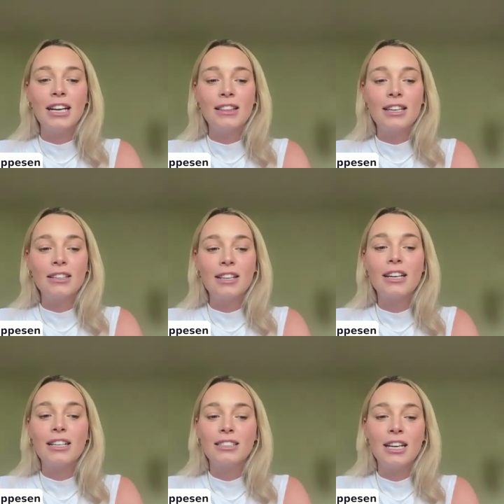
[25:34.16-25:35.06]
I think,
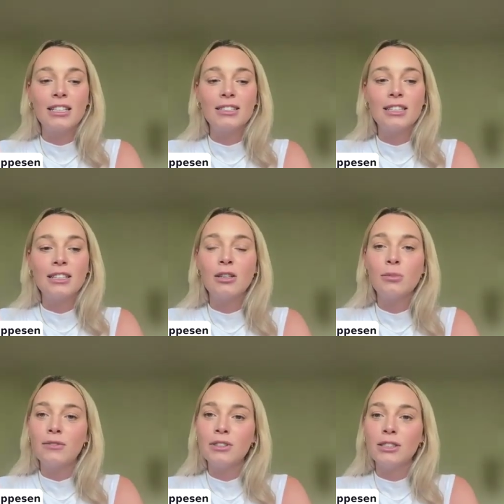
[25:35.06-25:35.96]
like I said, it's a
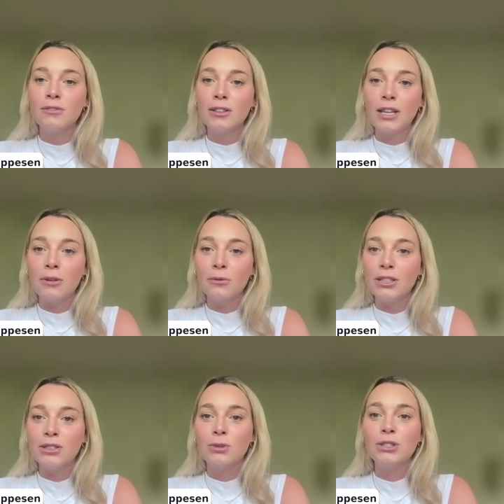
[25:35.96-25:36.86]
little bit of a different
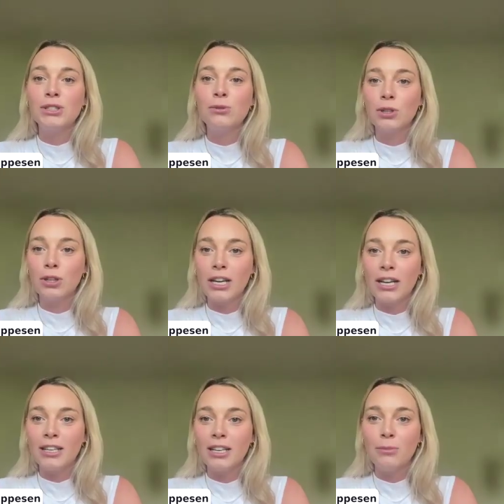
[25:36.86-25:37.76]
language. Once you learn
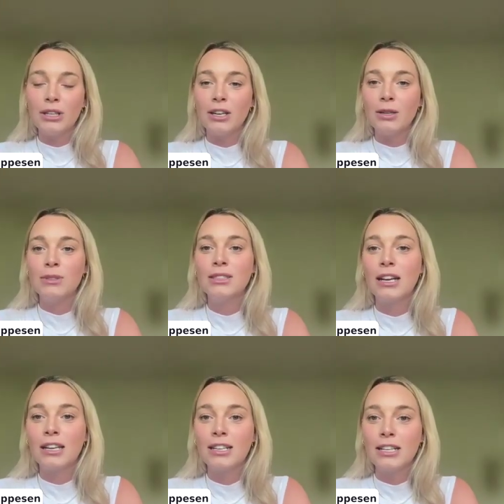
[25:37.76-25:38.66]
it, it becomes
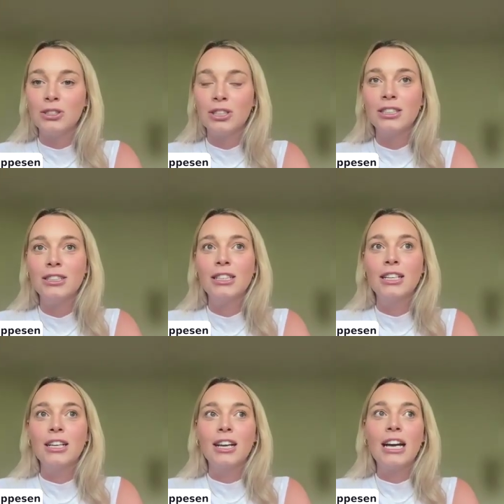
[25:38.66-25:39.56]
second nature.
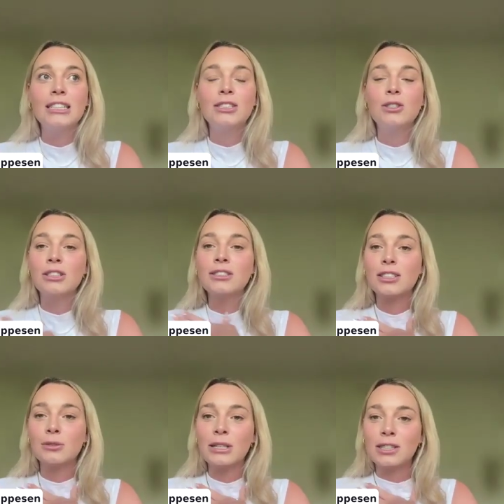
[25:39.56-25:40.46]
I'd still
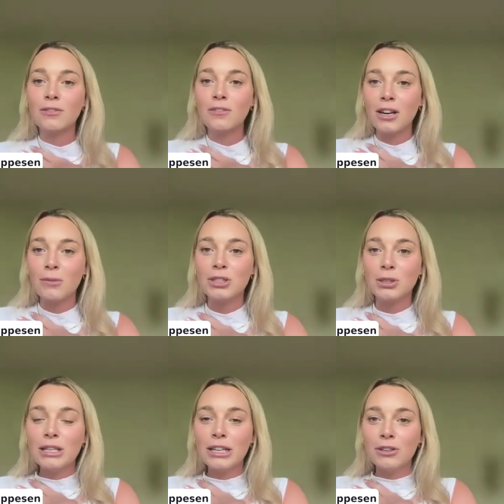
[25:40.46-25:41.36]
consider myself very much
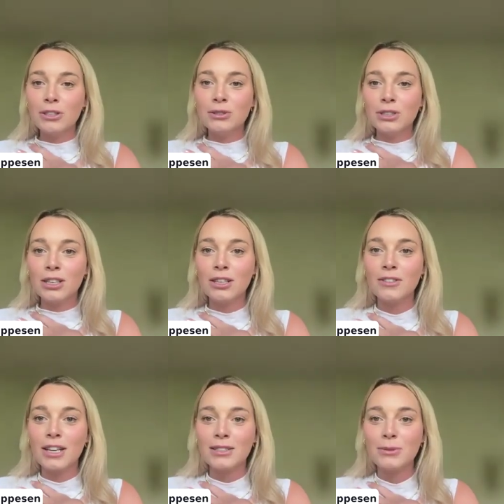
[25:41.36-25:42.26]
a beginner user
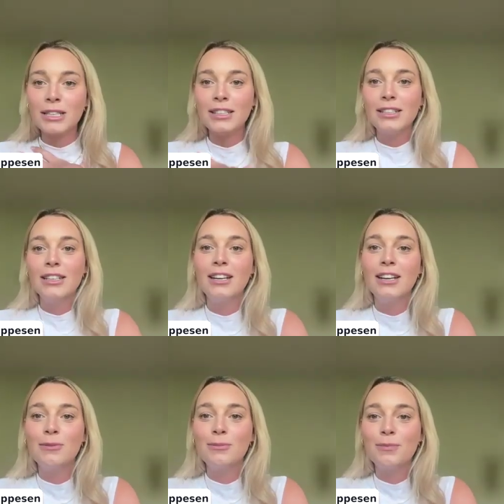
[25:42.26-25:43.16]
of NetSuite.
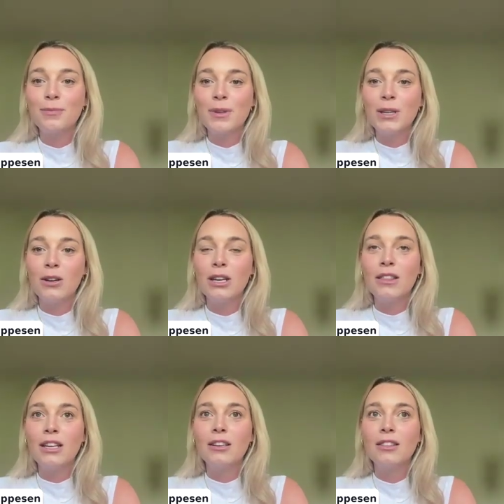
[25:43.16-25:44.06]
I
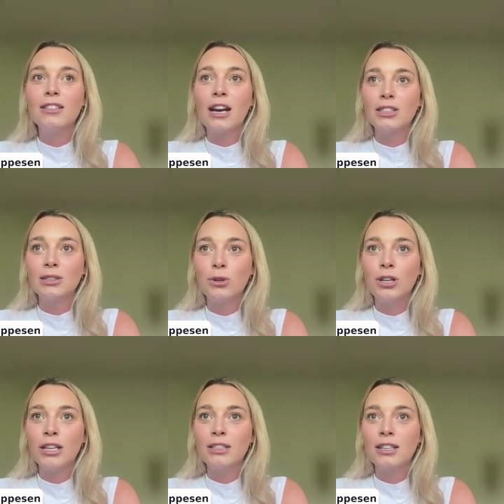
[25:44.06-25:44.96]
think the
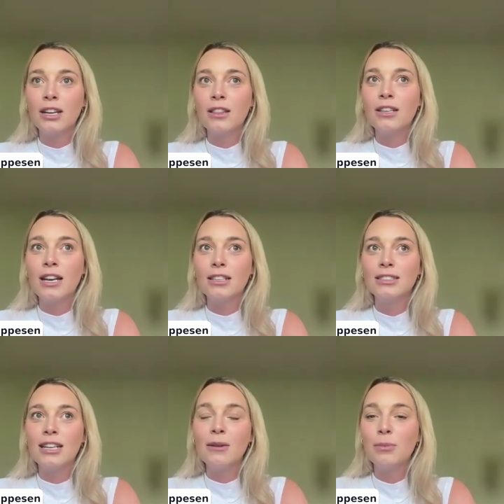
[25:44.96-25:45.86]
dashboarding is kind of the
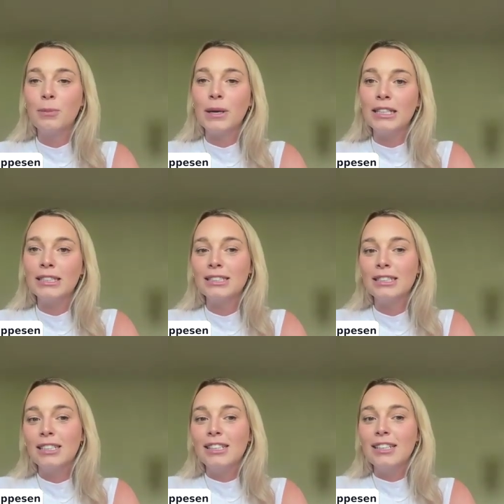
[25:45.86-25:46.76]
next step, but